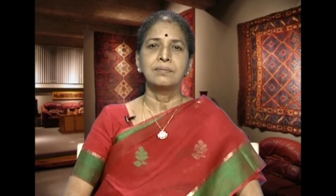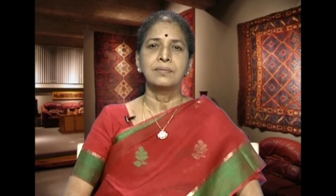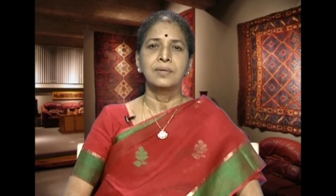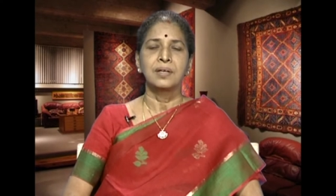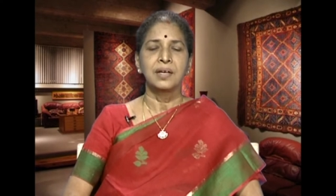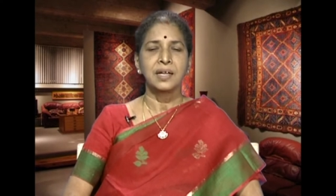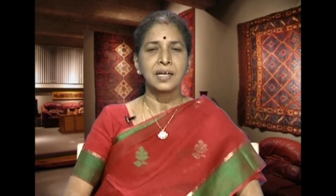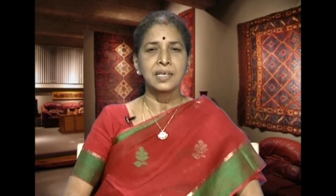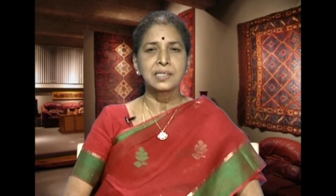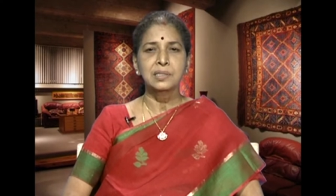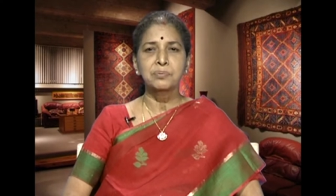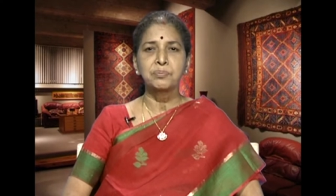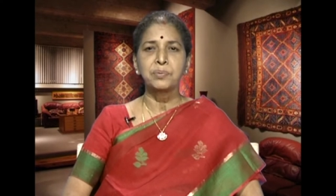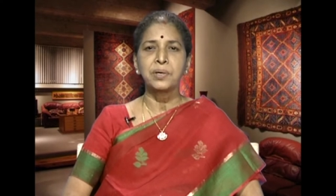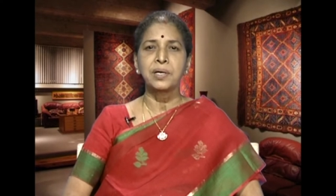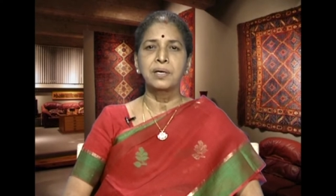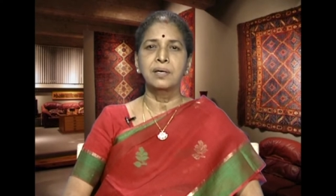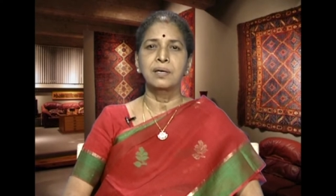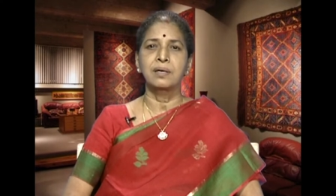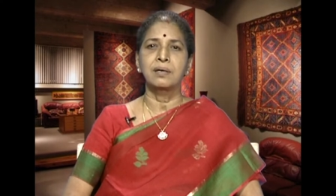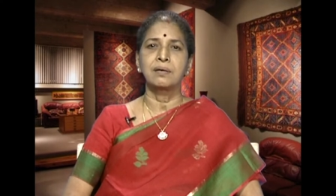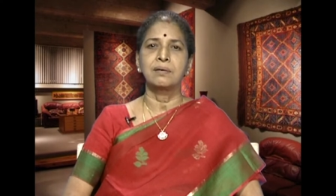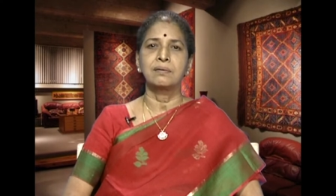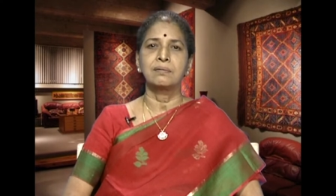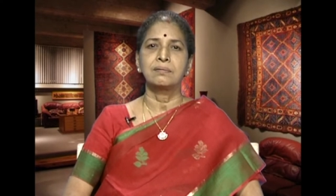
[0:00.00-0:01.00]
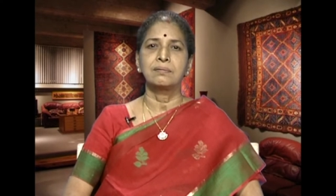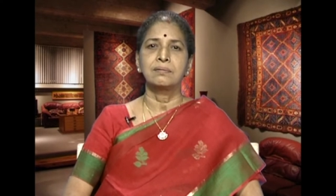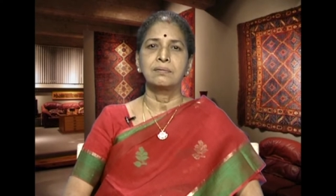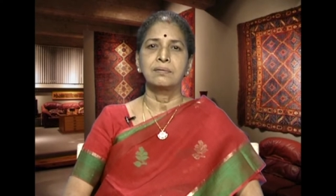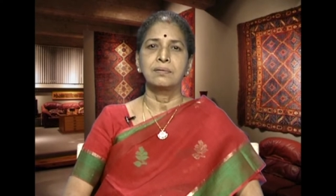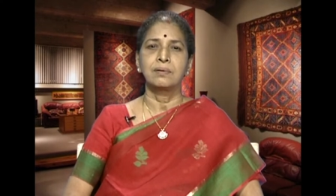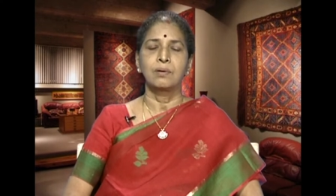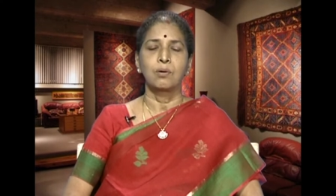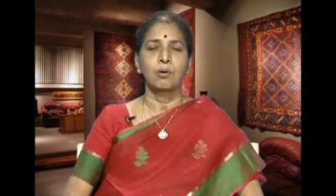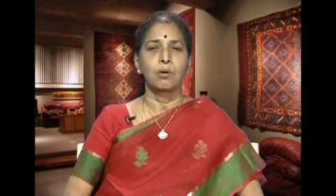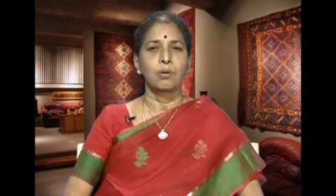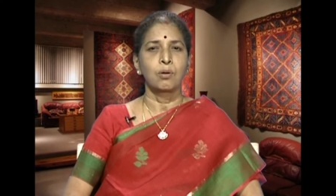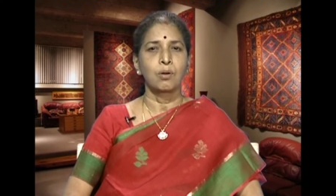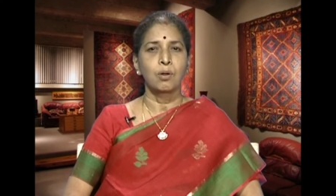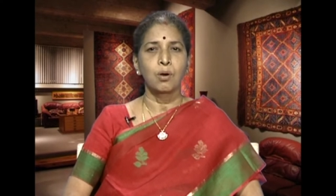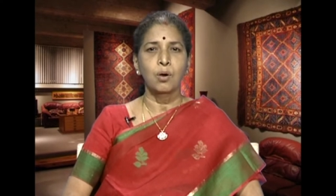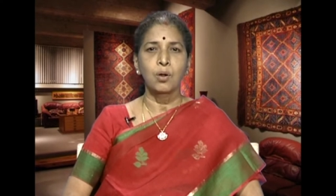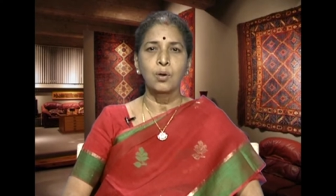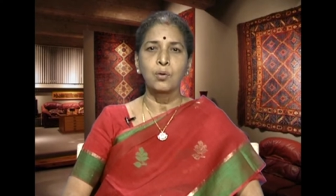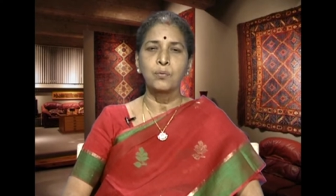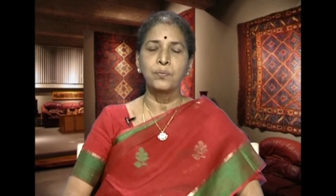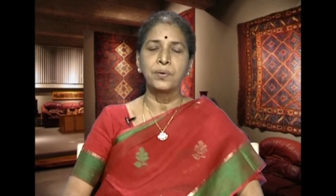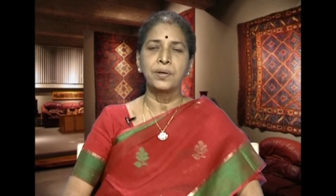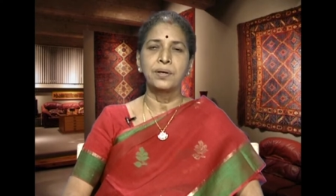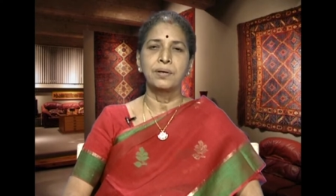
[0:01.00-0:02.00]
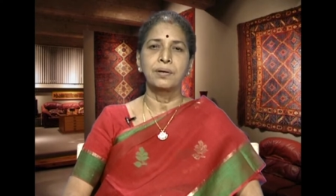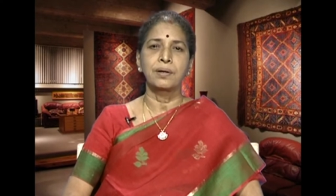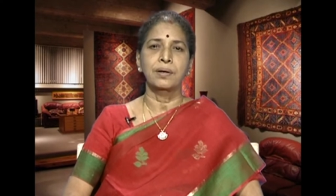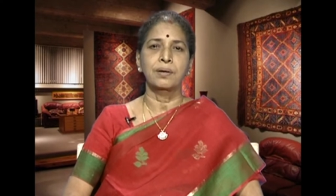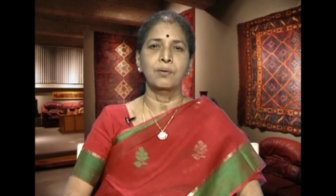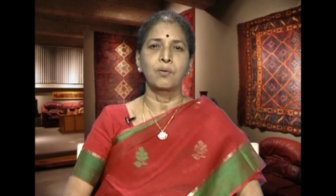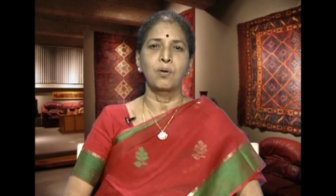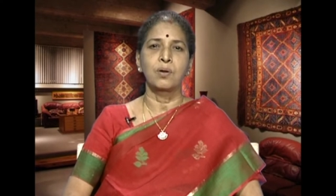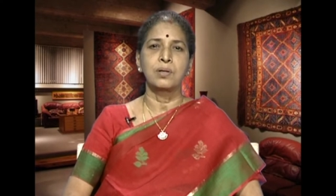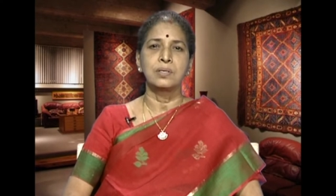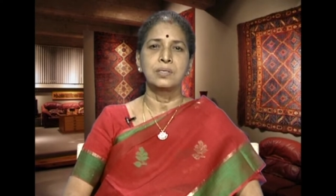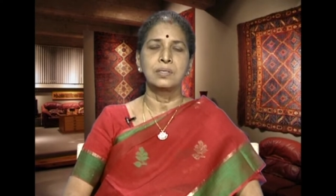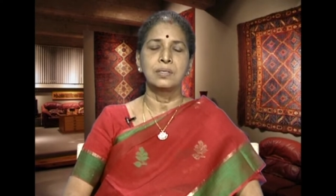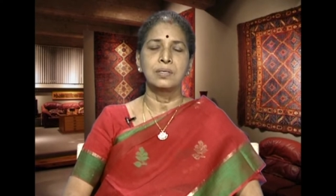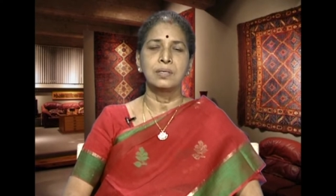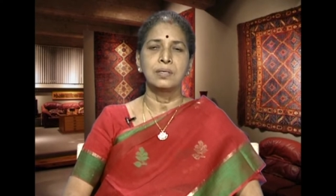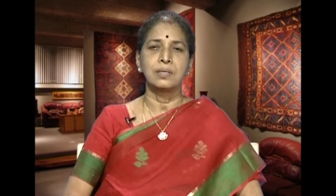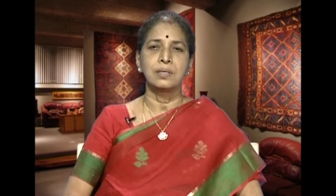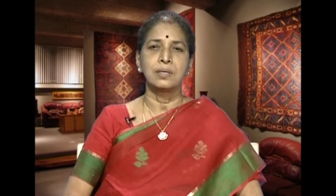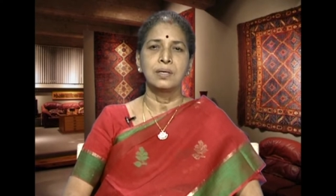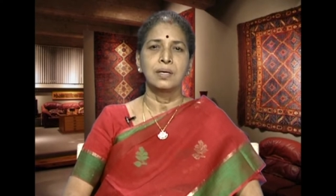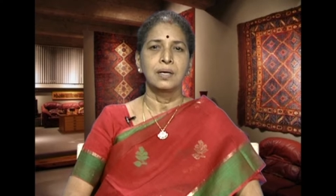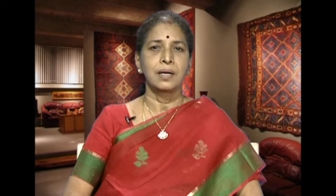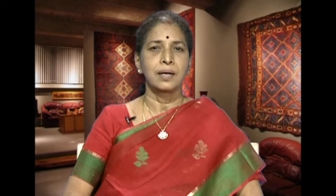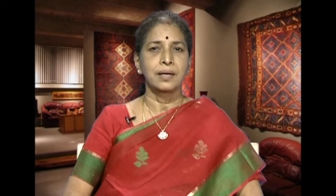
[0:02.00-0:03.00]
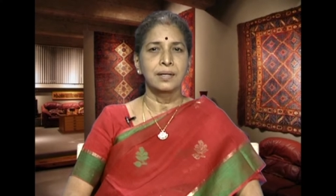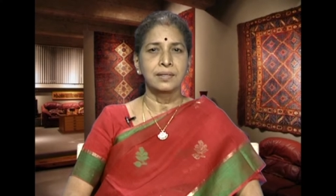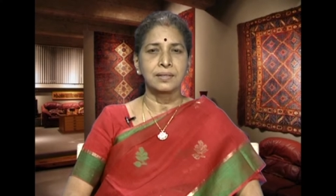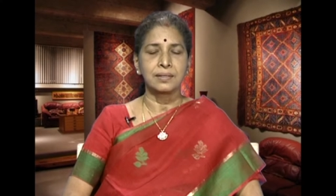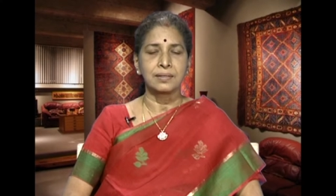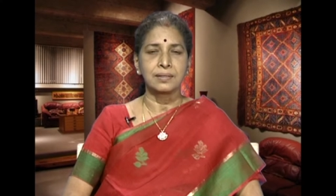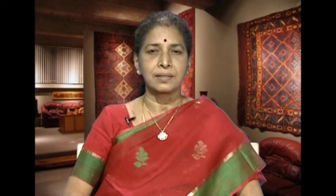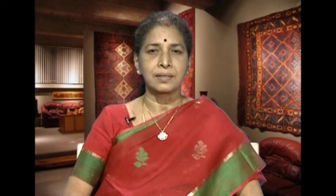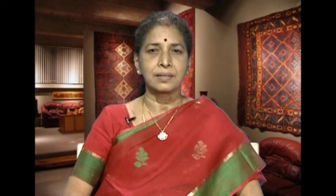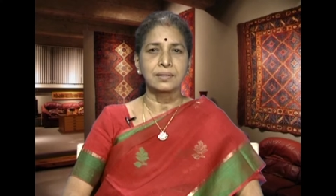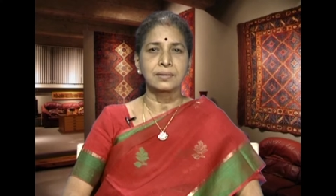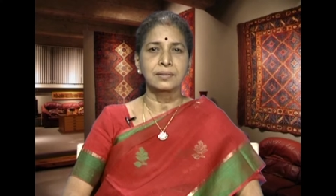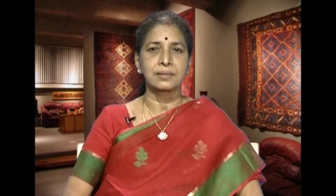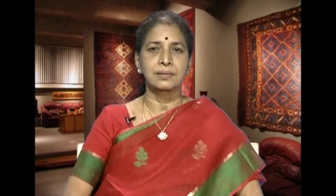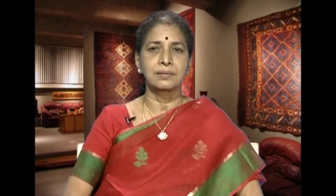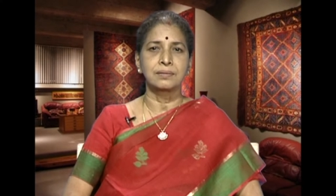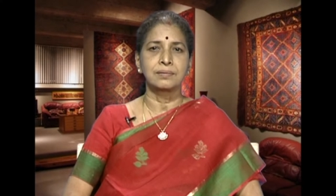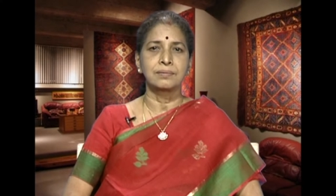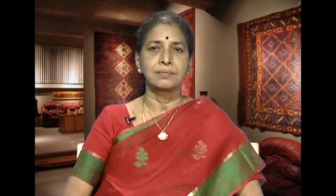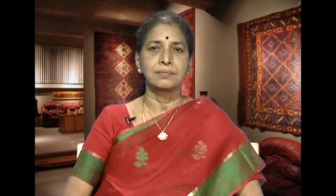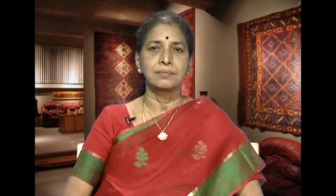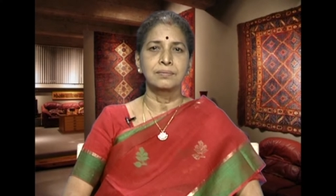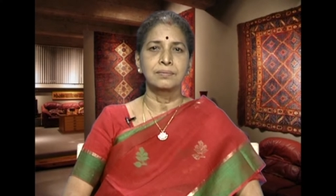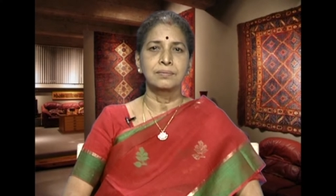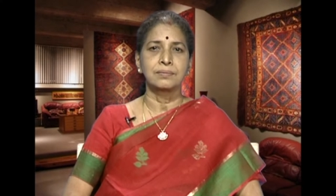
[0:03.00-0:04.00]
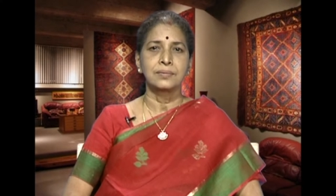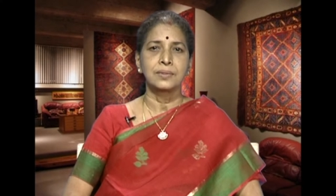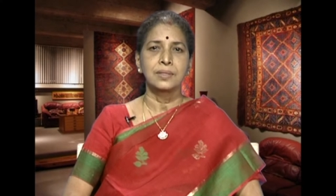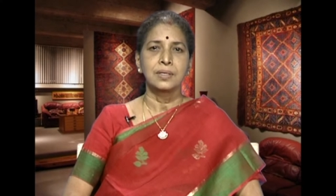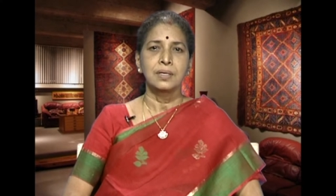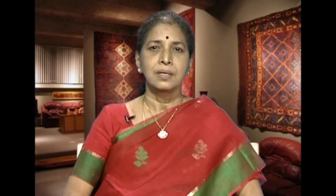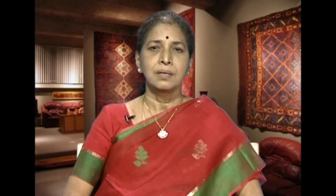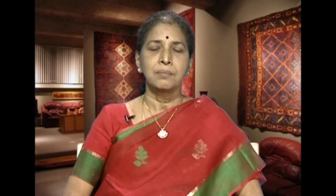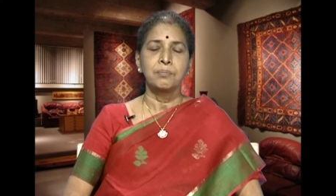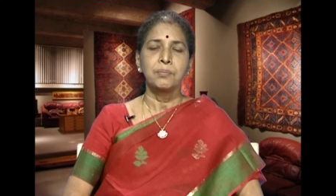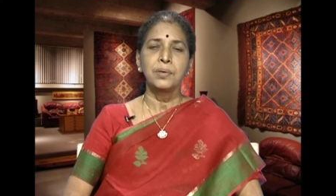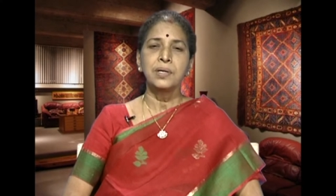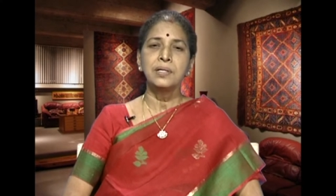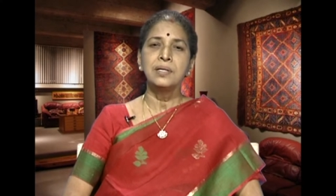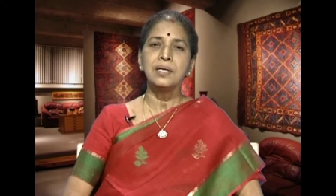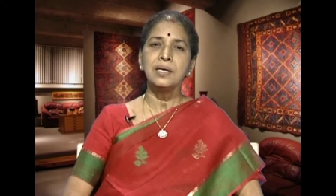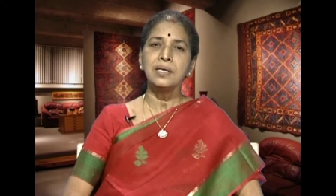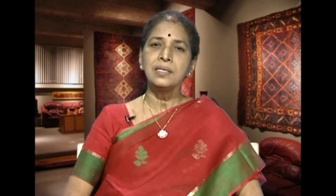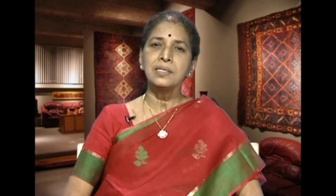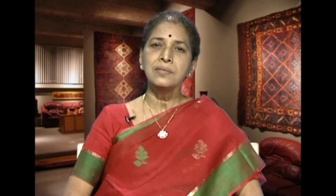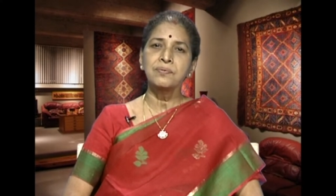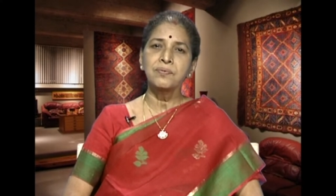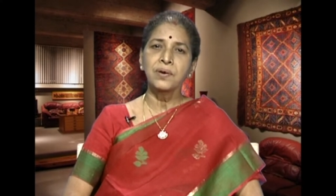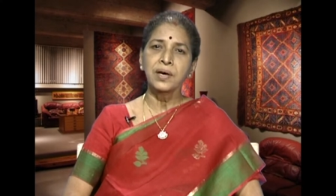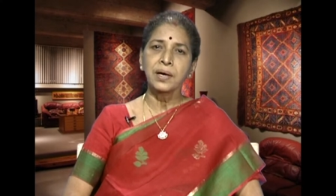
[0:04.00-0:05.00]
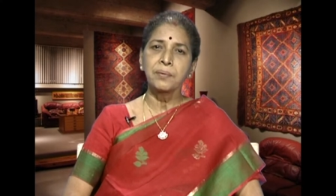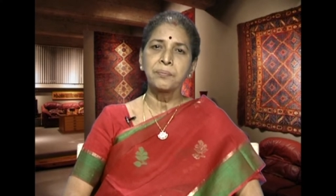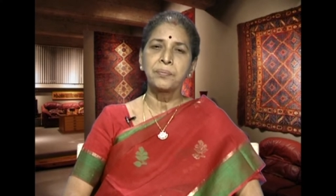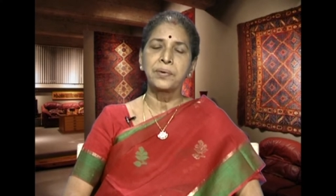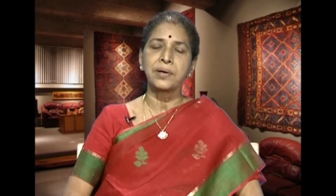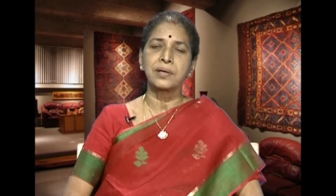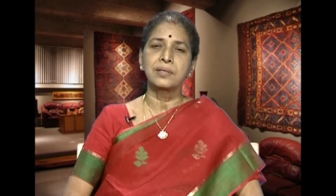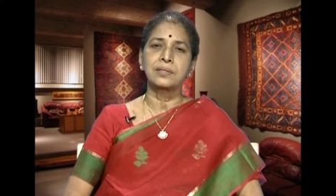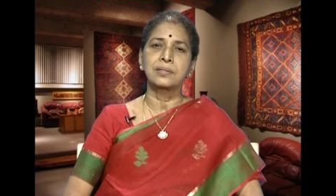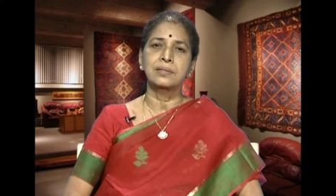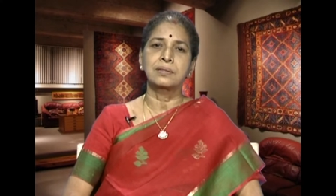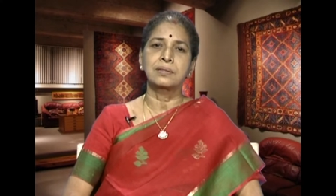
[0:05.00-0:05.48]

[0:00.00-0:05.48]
lace making or nonwoven technology and other things. But these fabrics